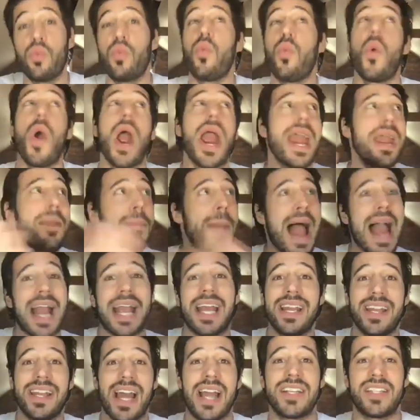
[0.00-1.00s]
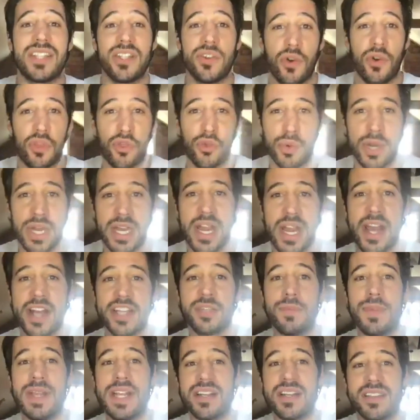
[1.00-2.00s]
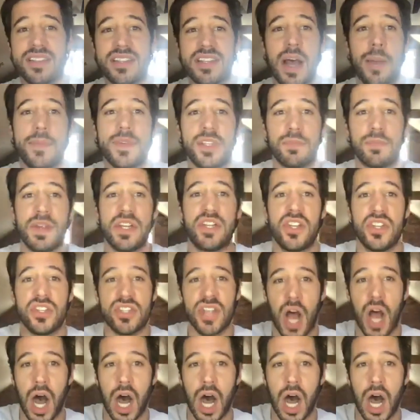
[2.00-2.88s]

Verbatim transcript: way back in 1903 to being a subspecies